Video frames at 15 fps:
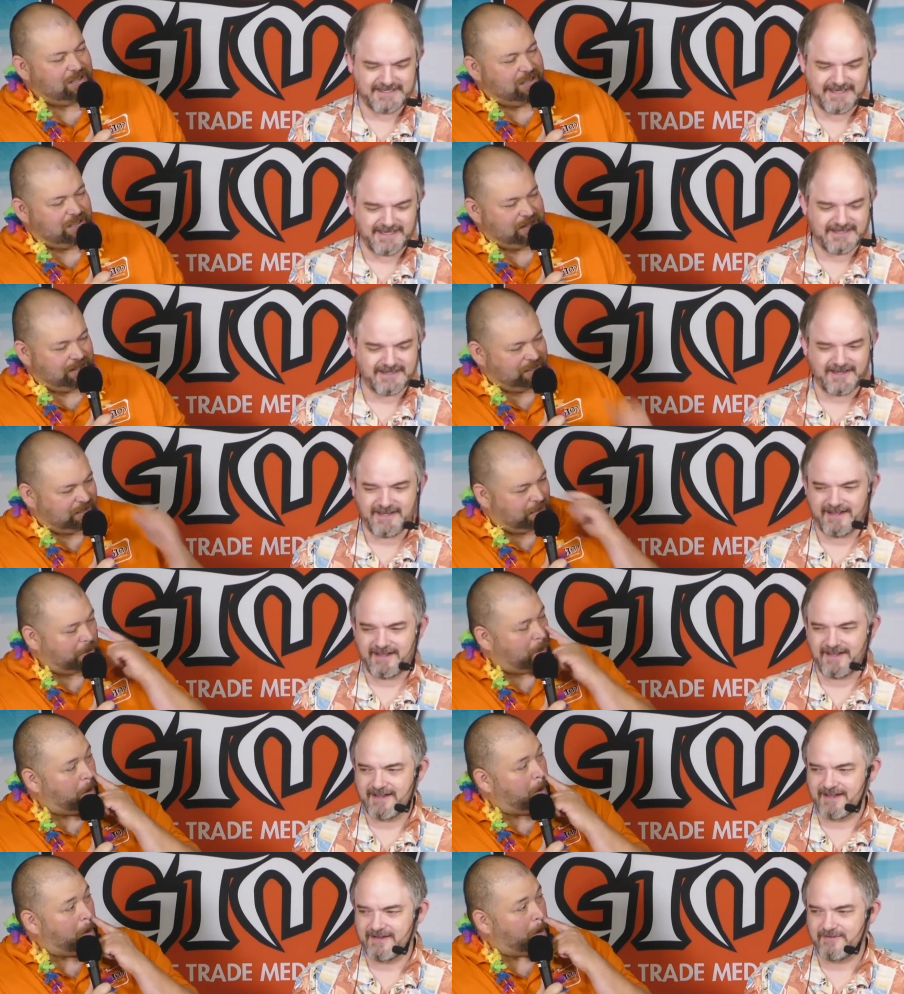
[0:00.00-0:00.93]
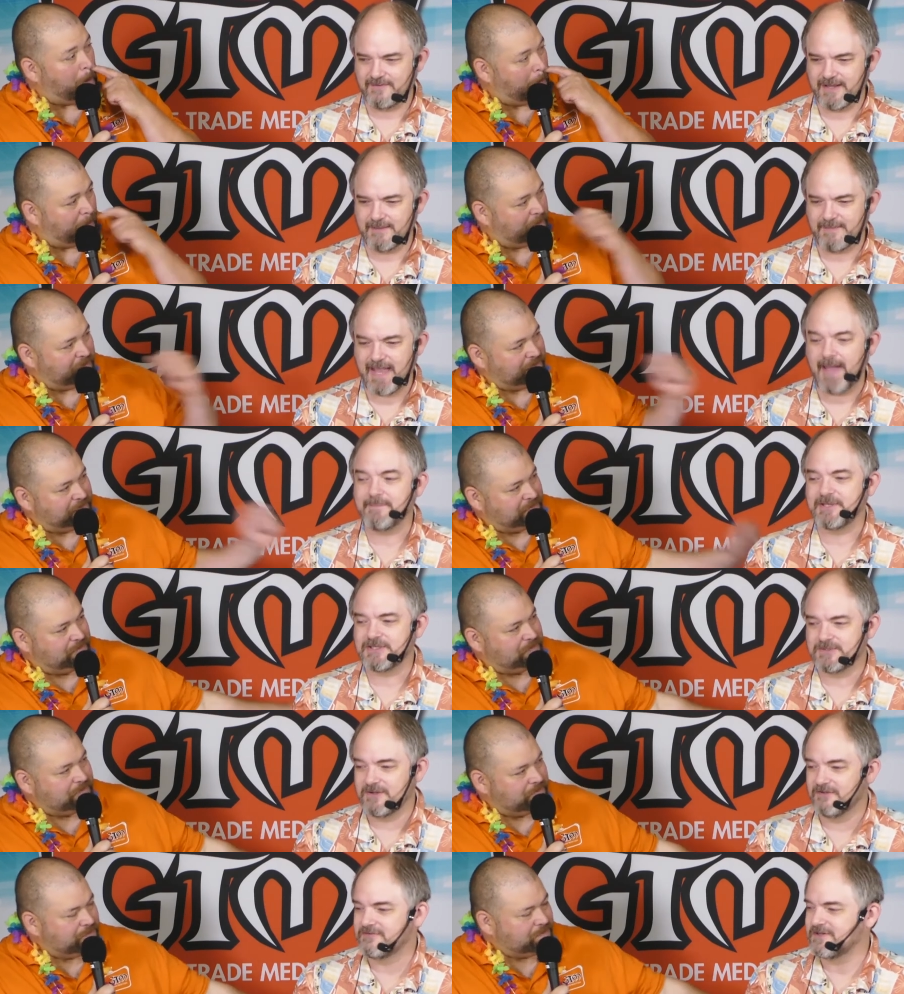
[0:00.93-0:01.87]
Speaker 1: And I, I am happy
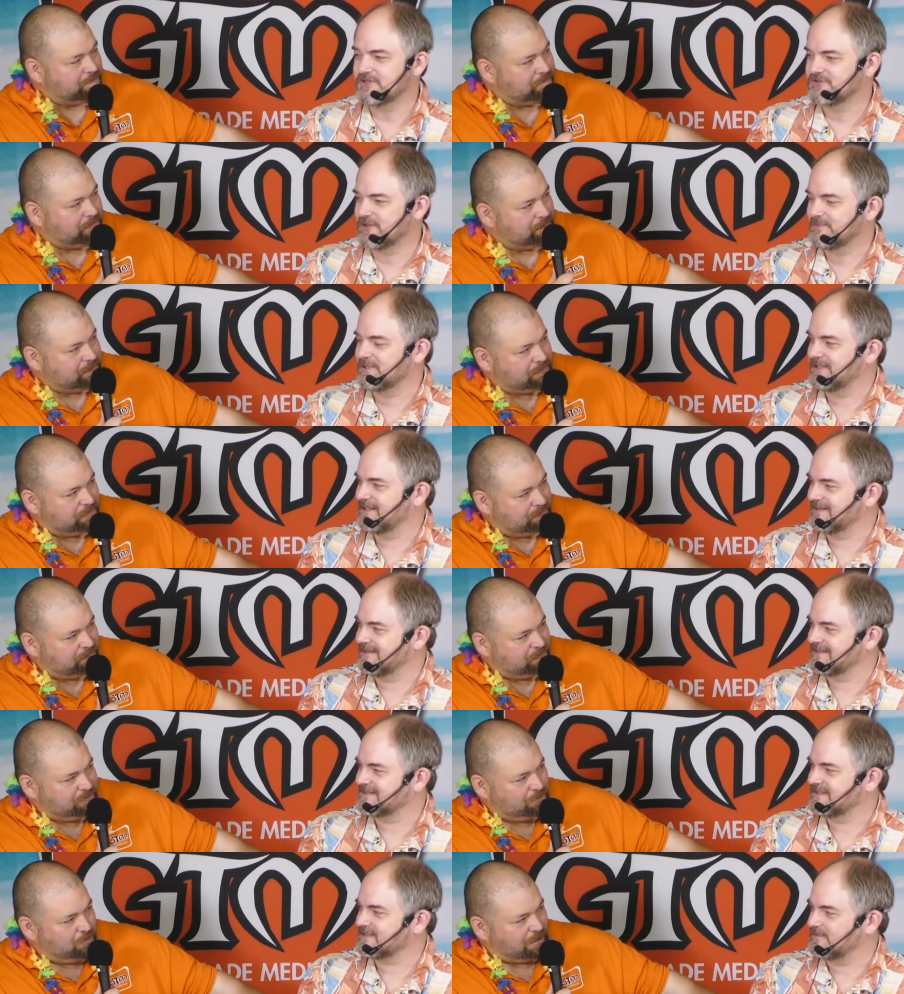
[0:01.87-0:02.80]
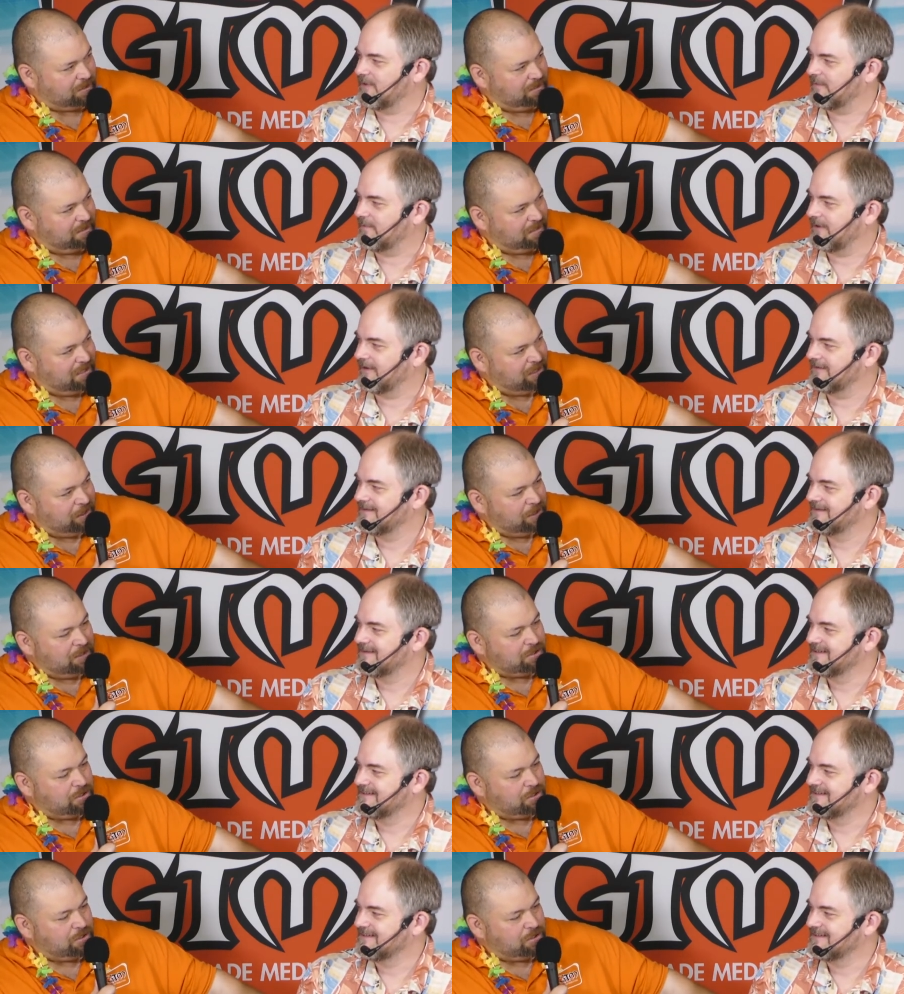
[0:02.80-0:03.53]
to have contributed at least a small part. So